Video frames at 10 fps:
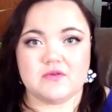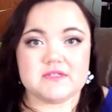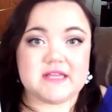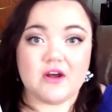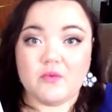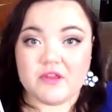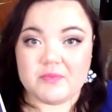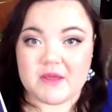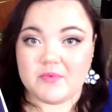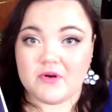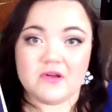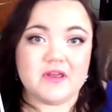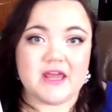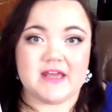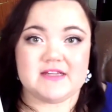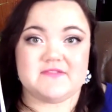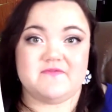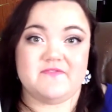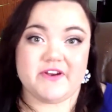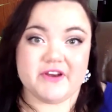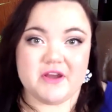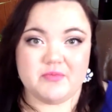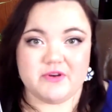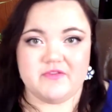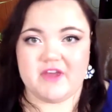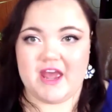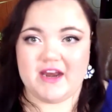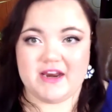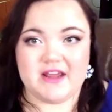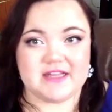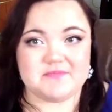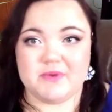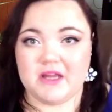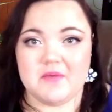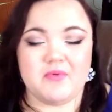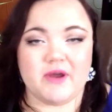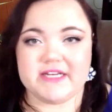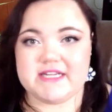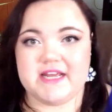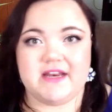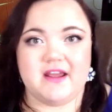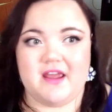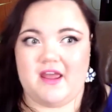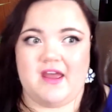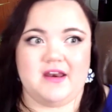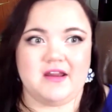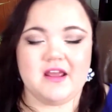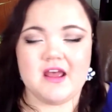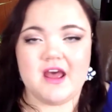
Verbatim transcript: skill with people is very abbreviated, it's bullet pointed, and